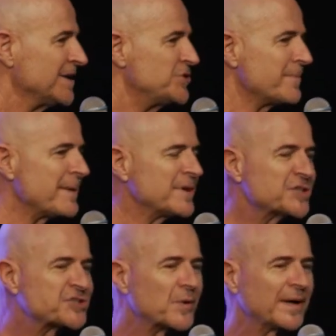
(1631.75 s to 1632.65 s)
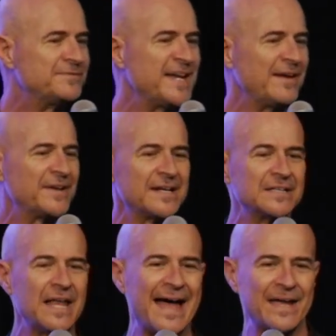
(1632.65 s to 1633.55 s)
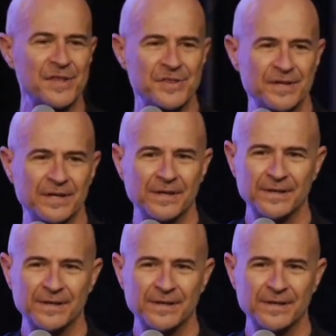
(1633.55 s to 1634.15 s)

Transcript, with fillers: Do you remember the story of David and Goliath?